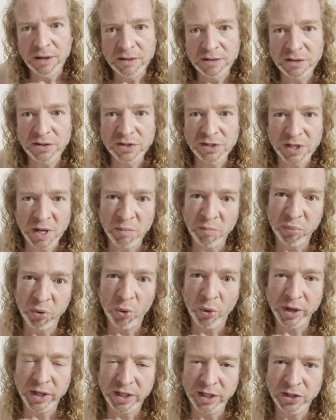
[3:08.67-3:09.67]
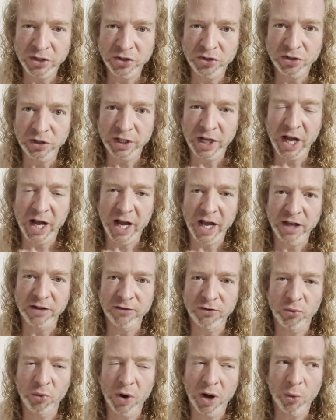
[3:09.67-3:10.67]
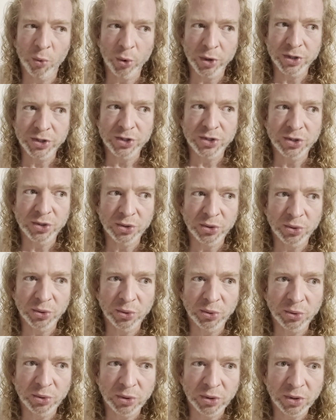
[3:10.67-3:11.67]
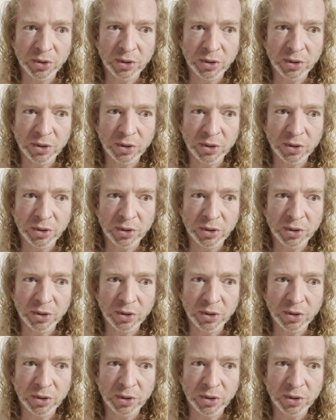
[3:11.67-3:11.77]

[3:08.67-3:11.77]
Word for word: to some point in your life, what would you